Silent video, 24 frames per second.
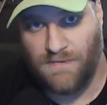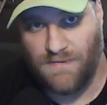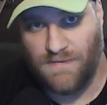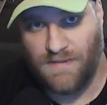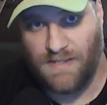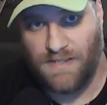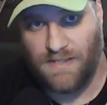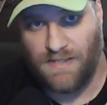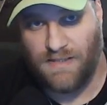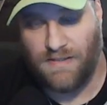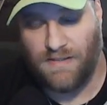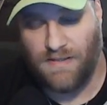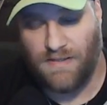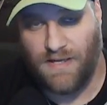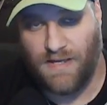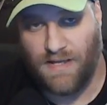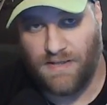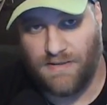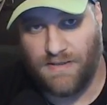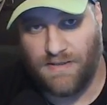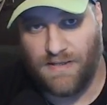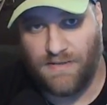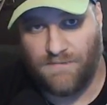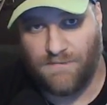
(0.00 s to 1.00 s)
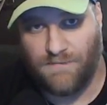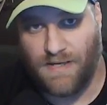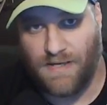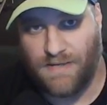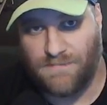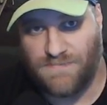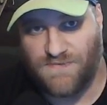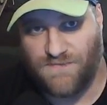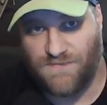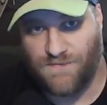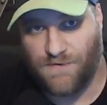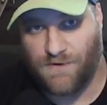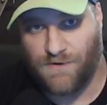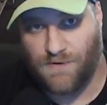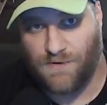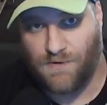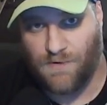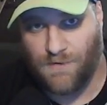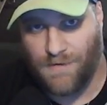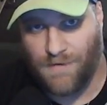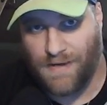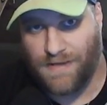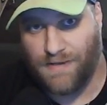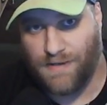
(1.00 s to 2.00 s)
the LA Rams for
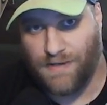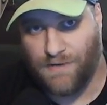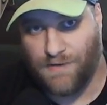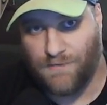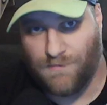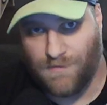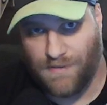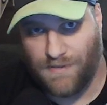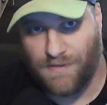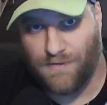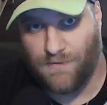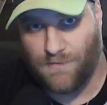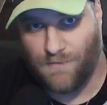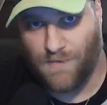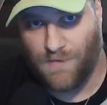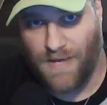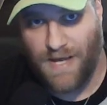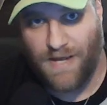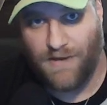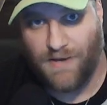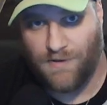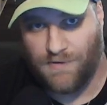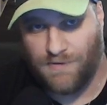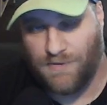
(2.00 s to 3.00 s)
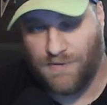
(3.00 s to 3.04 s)
quite a little while.